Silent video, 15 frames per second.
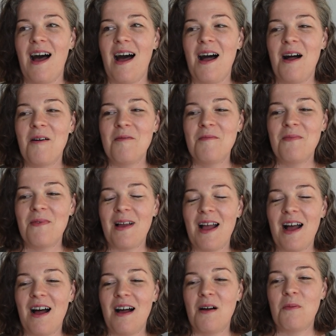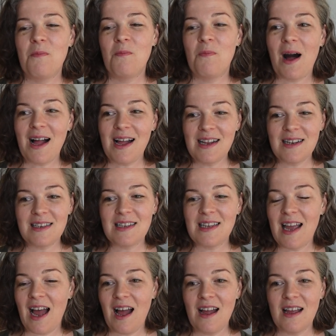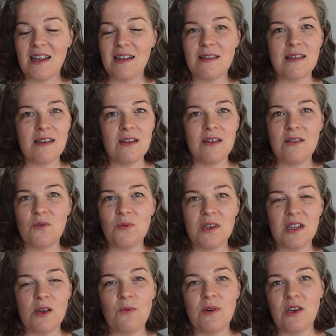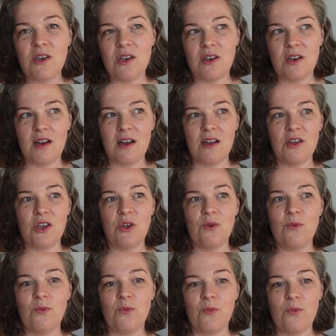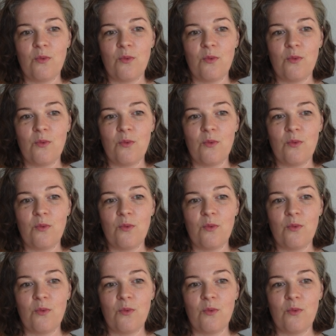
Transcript: Um, uh, but yeah, it's, it's really when you